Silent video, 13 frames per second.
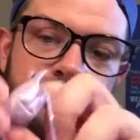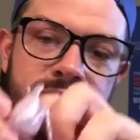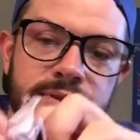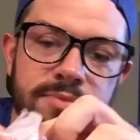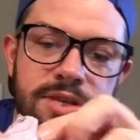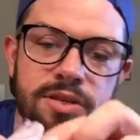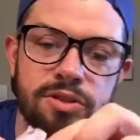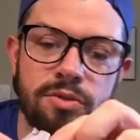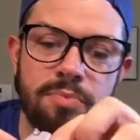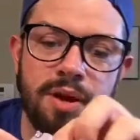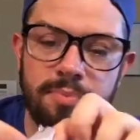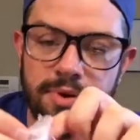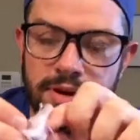There's some tissue
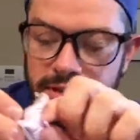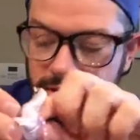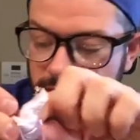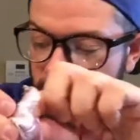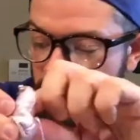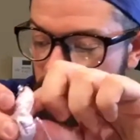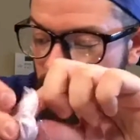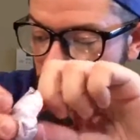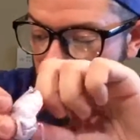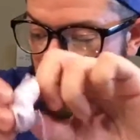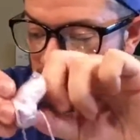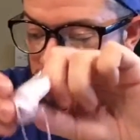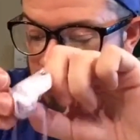paper inside right
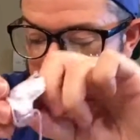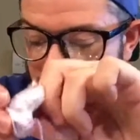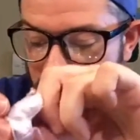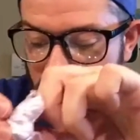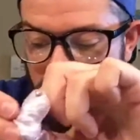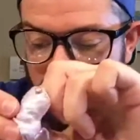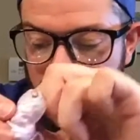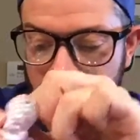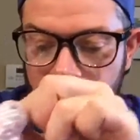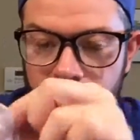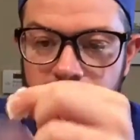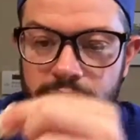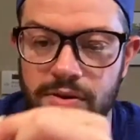now,
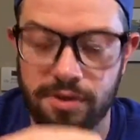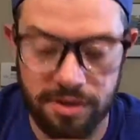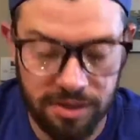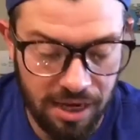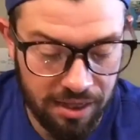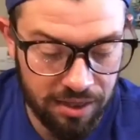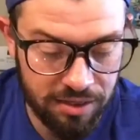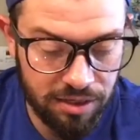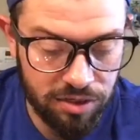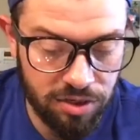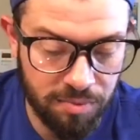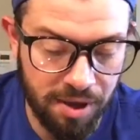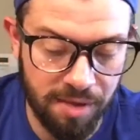um, but you can always take the
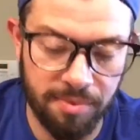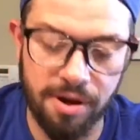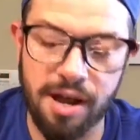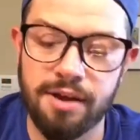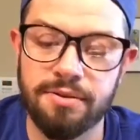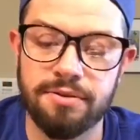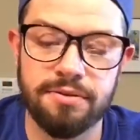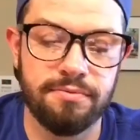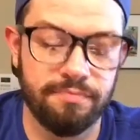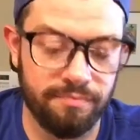tissue paper out